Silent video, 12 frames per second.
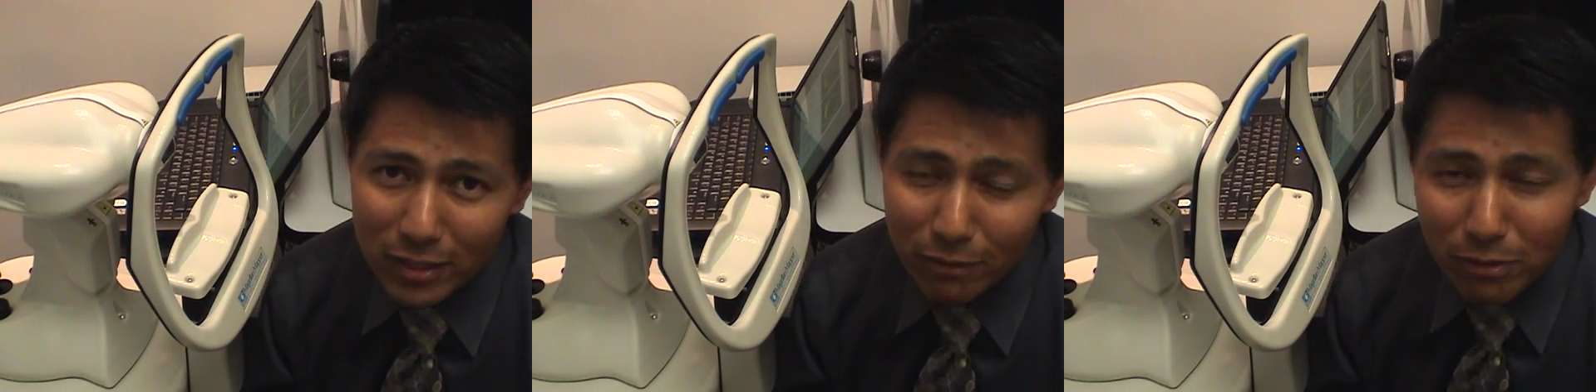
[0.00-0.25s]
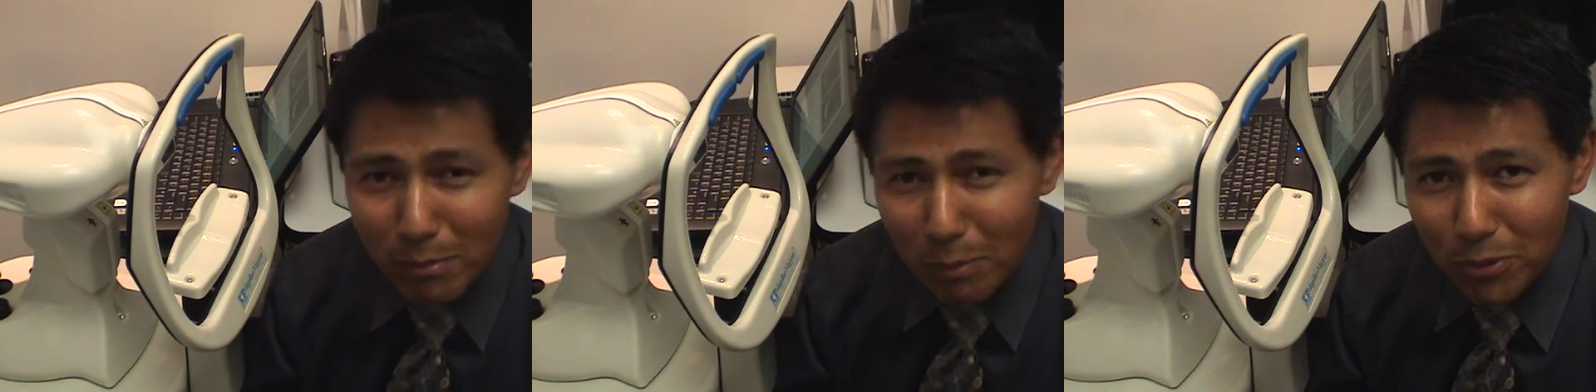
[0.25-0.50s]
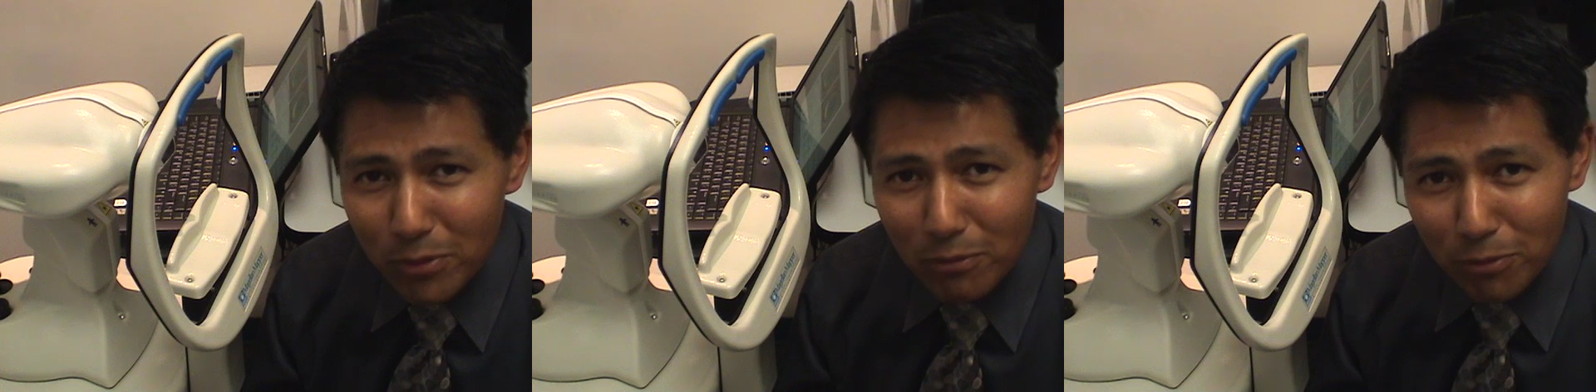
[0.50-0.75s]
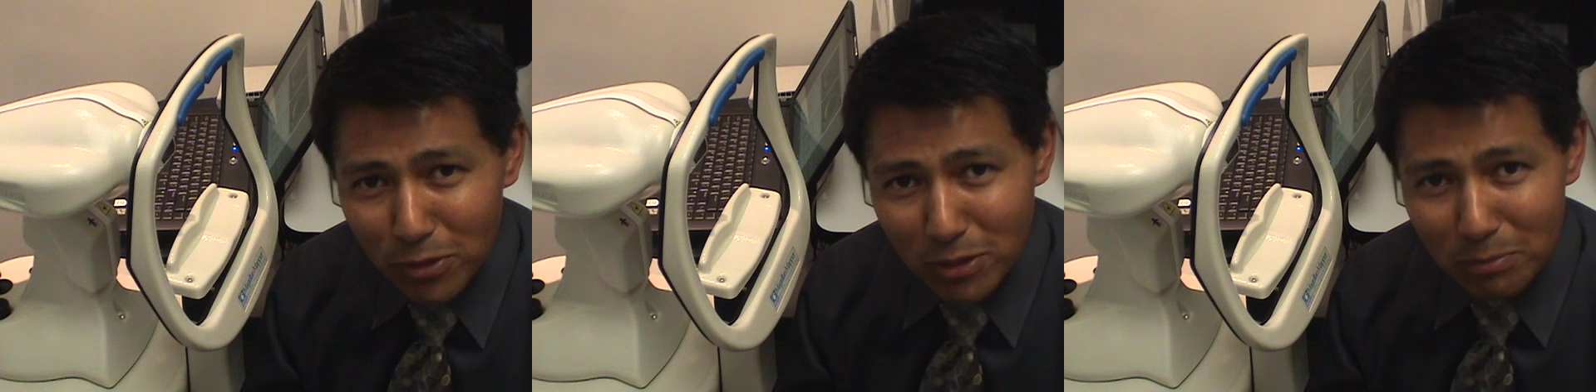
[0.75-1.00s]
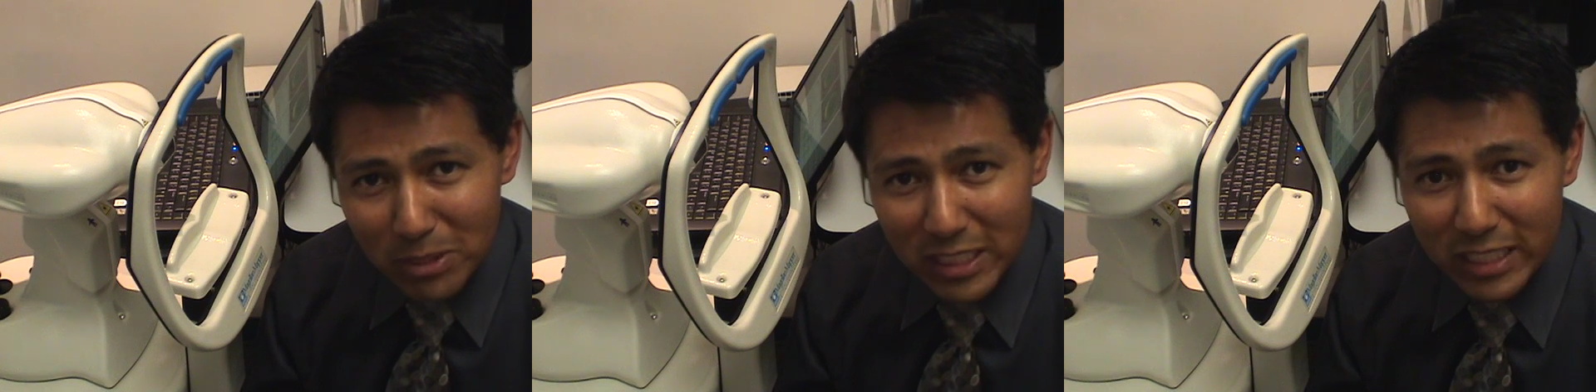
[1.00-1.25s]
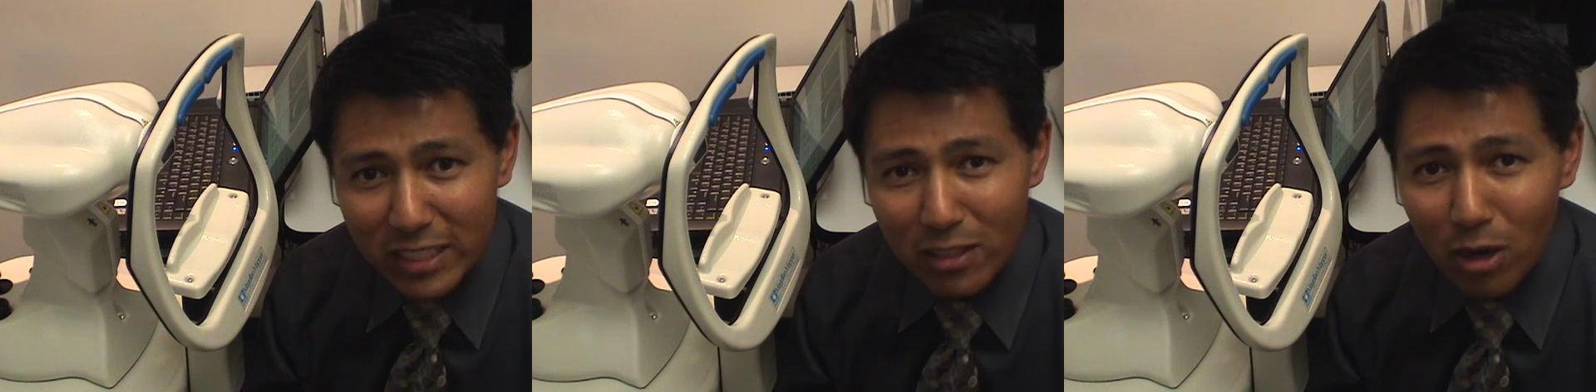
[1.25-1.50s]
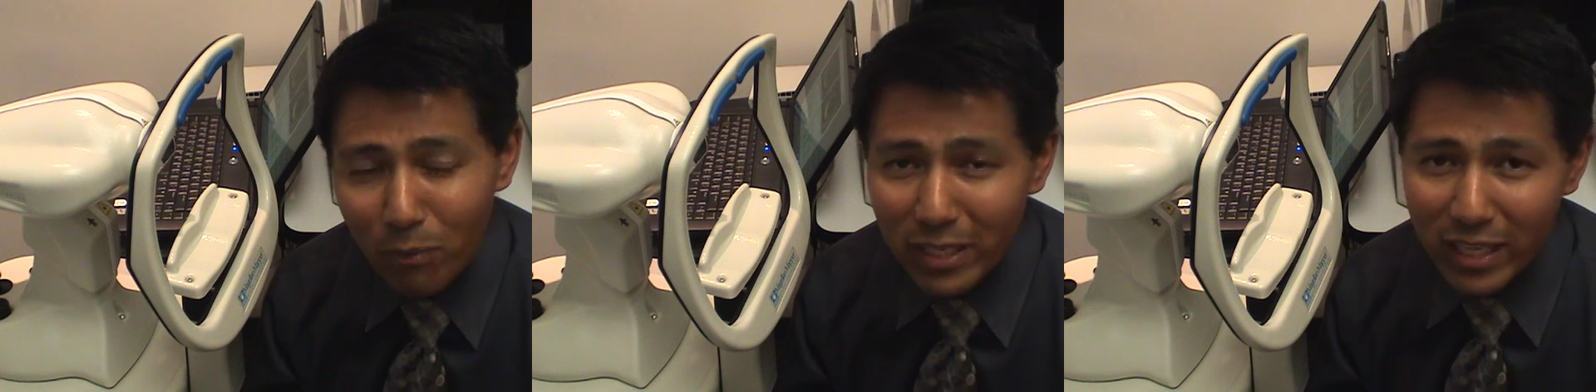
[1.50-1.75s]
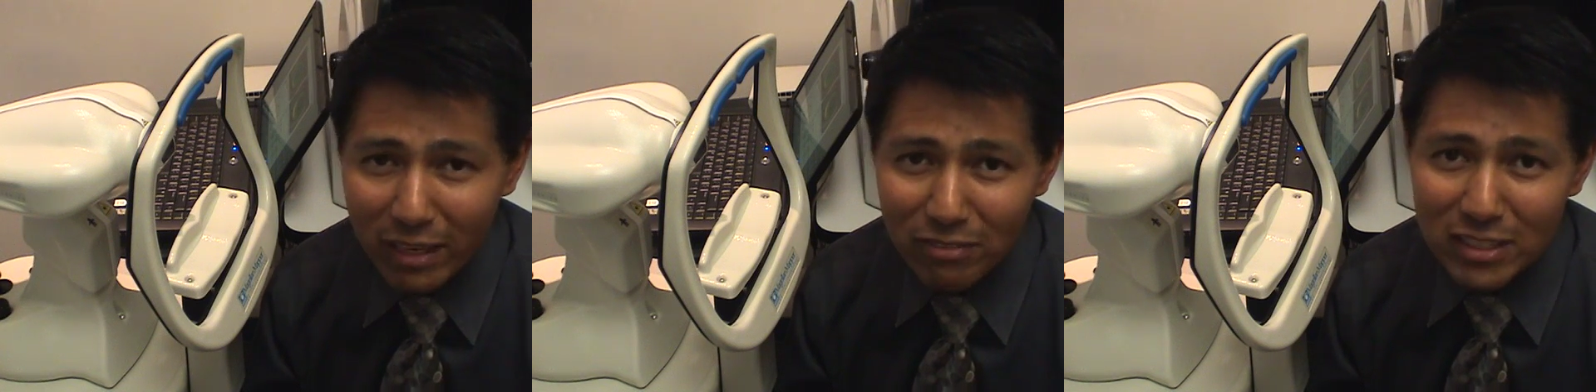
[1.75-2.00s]
Now remember, the first machine
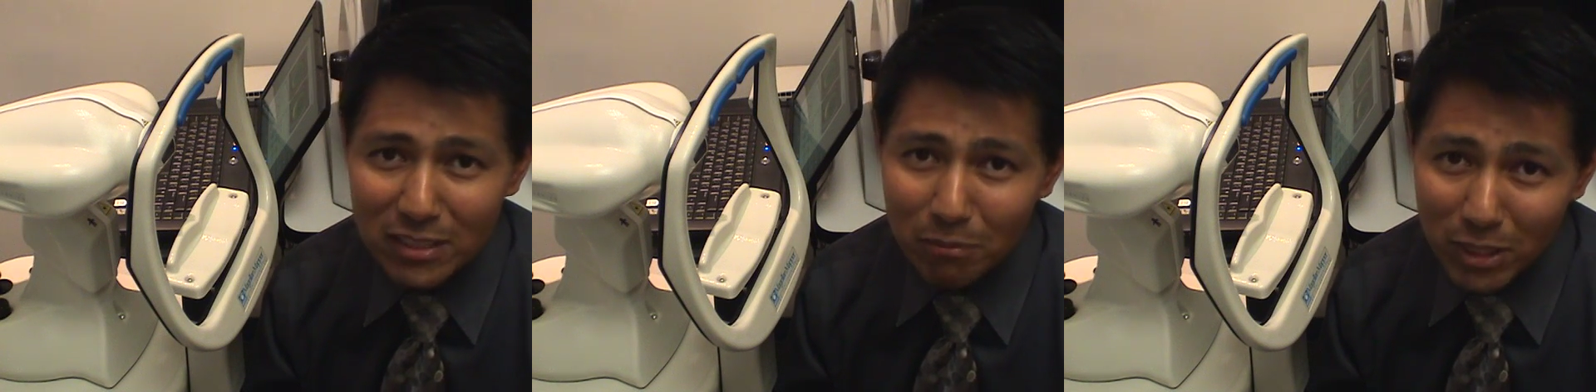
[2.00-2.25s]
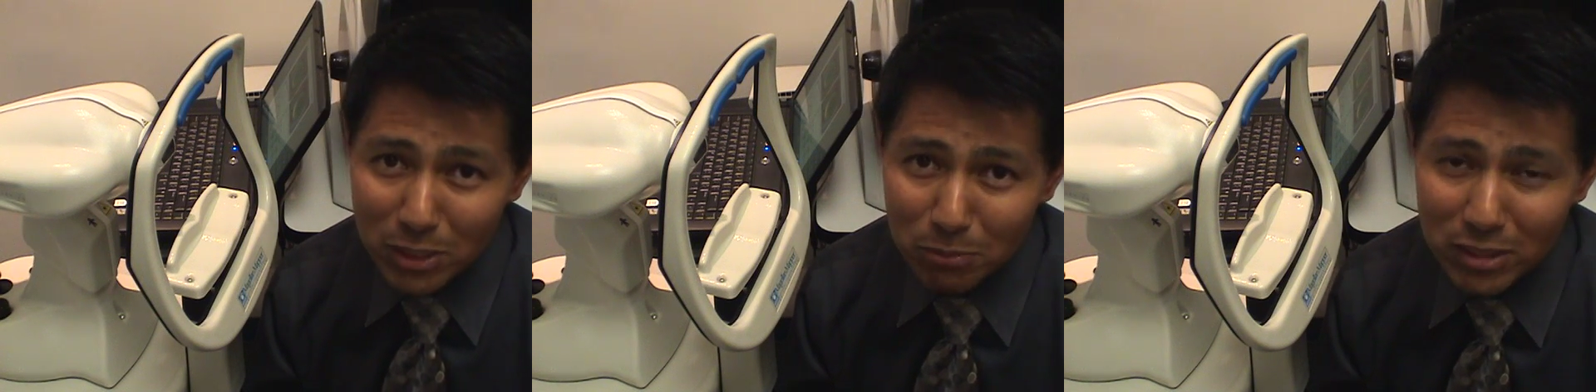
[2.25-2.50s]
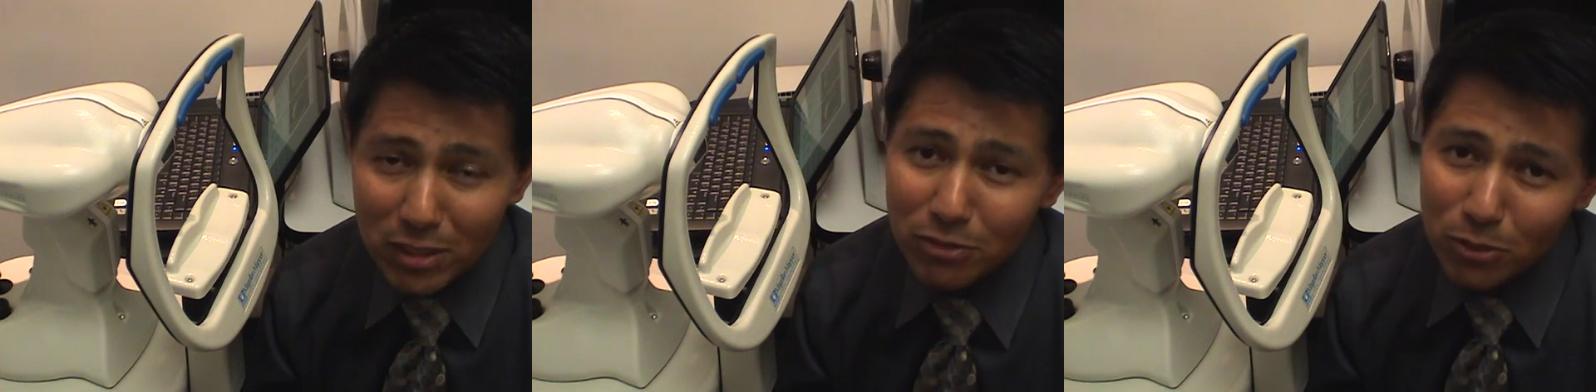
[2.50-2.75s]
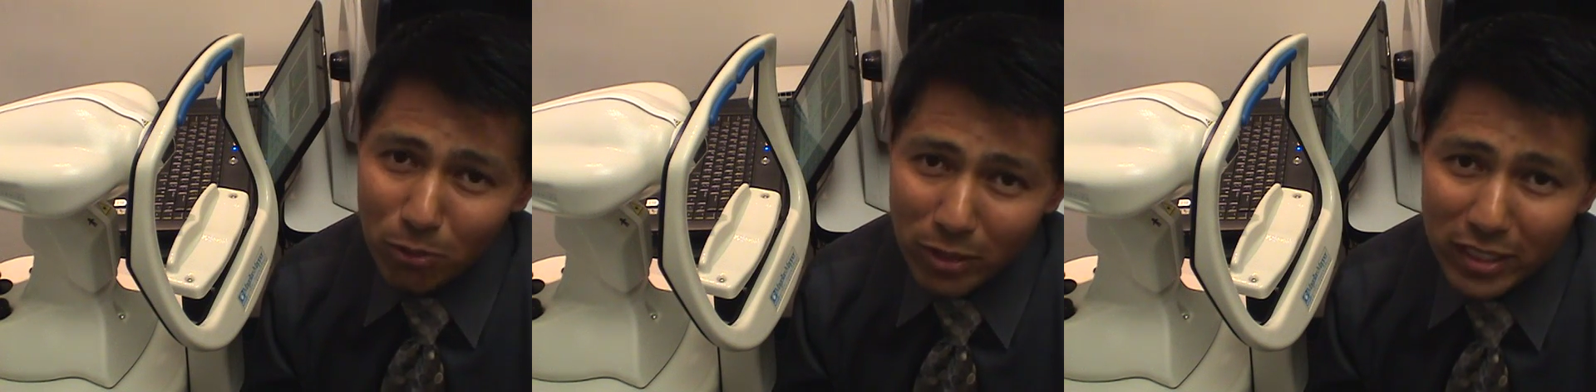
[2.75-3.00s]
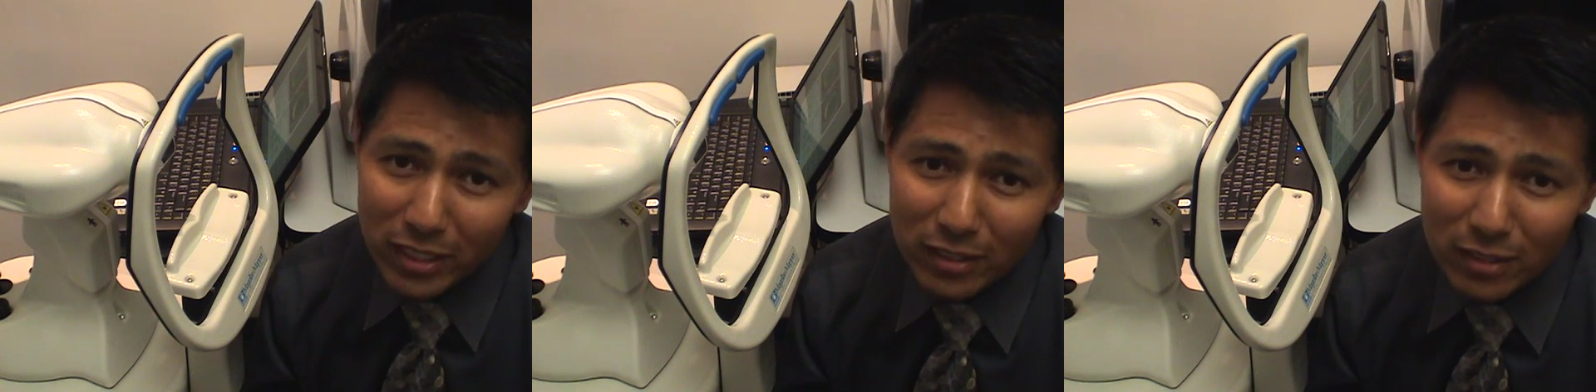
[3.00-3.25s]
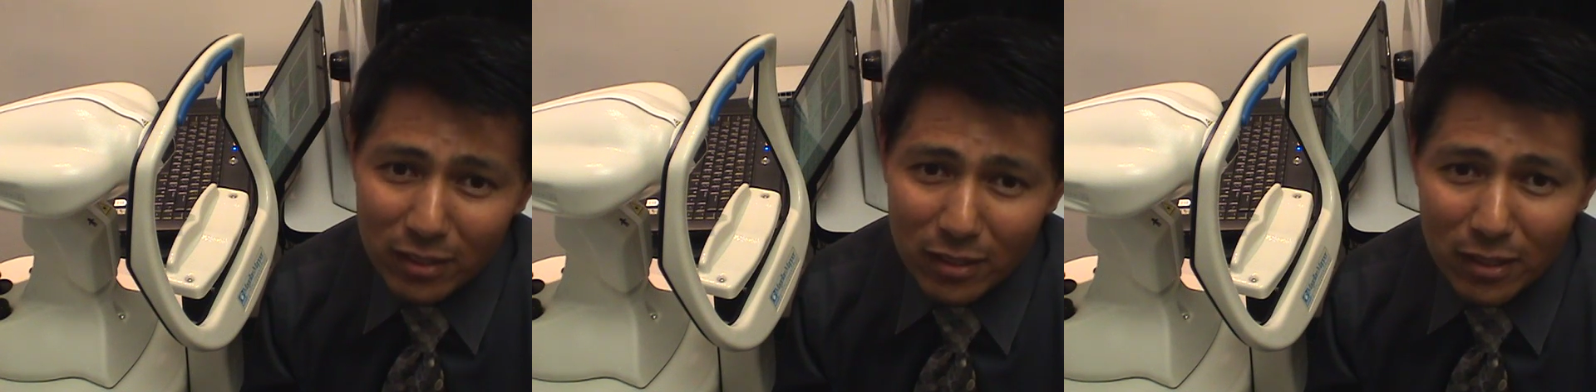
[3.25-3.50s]
already gave us some measurements of your cornea,